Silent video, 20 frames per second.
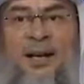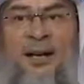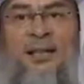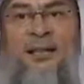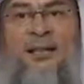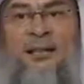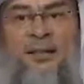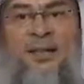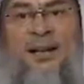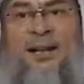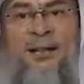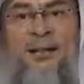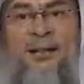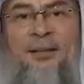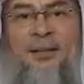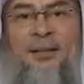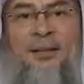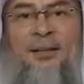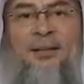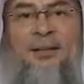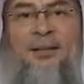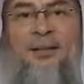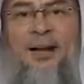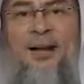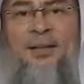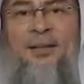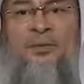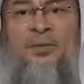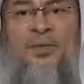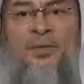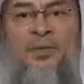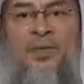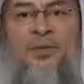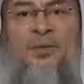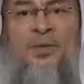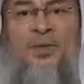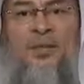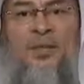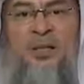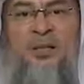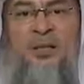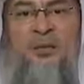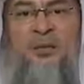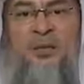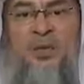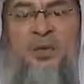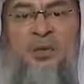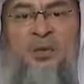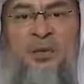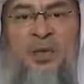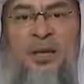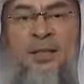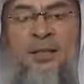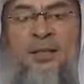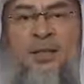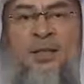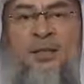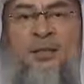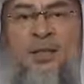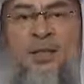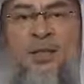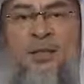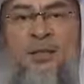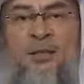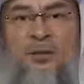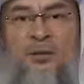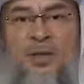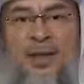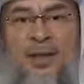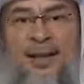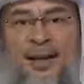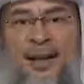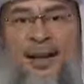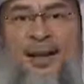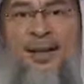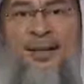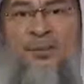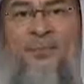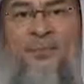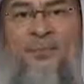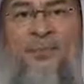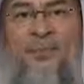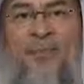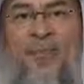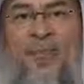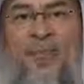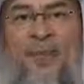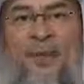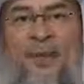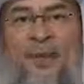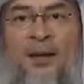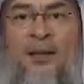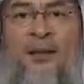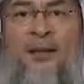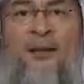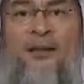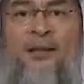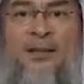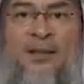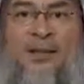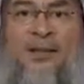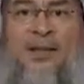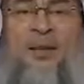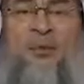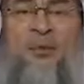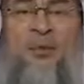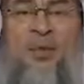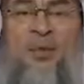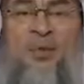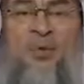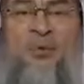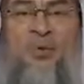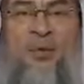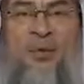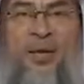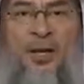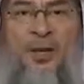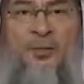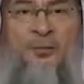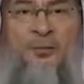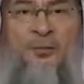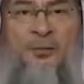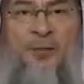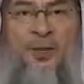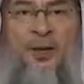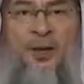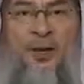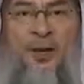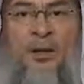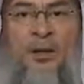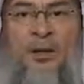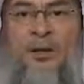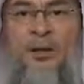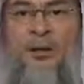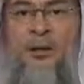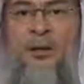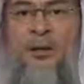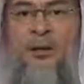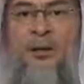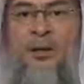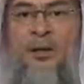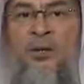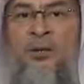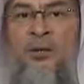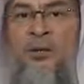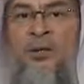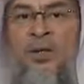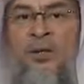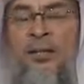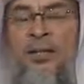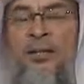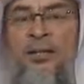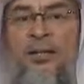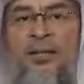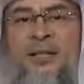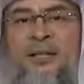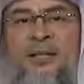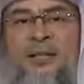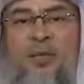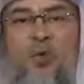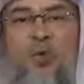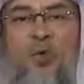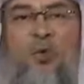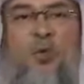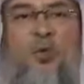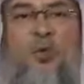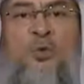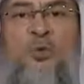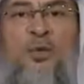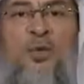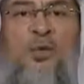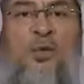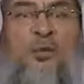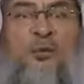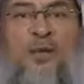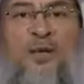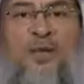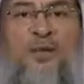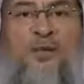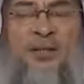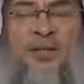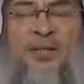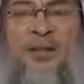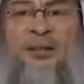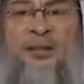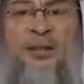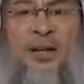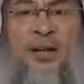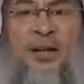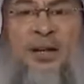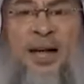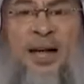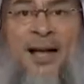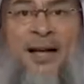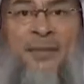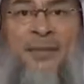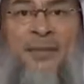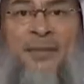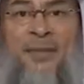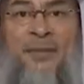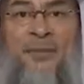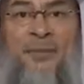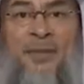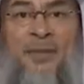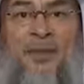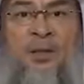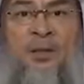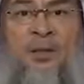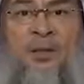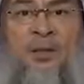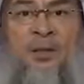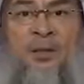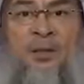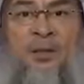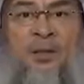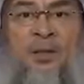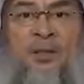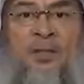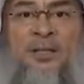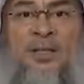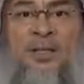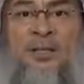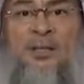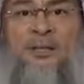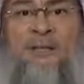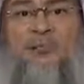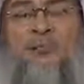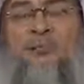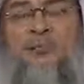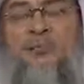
I can tell that 50% of what you had said was a lie, and the same goes for him. You say that he's always with his friends, and if I ask him, he says,